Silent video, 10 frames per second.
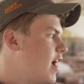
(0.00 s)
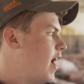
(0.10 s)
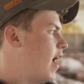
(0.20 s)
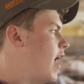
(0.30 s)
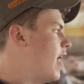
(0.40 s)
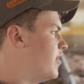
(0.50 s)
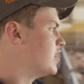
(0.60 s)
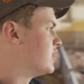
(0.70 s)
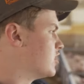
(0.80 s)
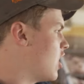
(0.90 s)
Uh,
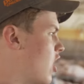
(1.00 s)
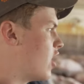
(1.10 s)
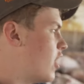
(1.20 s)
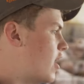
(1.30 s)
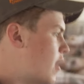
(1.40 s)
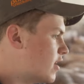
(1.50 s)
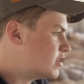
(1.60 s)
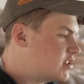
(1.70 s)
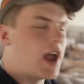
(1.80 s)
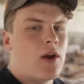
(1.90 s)
this is our
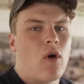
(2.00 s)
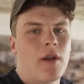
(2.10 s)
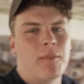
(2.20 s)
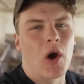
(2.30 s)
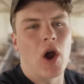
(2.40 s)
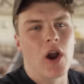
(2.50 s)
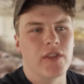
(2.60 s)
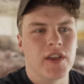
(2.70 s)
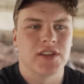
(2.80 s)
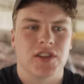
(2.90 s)
Site 1
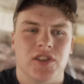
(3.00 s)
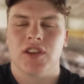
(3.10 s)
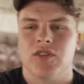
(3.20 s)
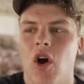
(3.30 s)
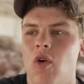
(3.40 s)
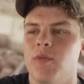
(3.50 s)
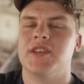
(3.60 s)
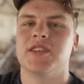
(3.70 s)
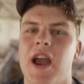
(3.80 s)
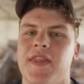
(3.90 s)
barn. This is the only
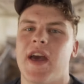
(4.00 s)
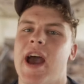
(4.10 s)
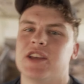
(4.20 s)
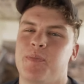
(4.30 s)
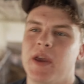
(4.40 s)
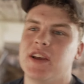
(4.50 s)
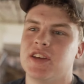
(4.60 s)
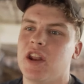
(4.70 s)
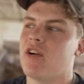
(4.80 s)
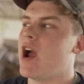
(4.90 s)
site that has pigs
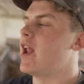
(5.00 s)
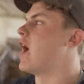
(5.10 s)
in it right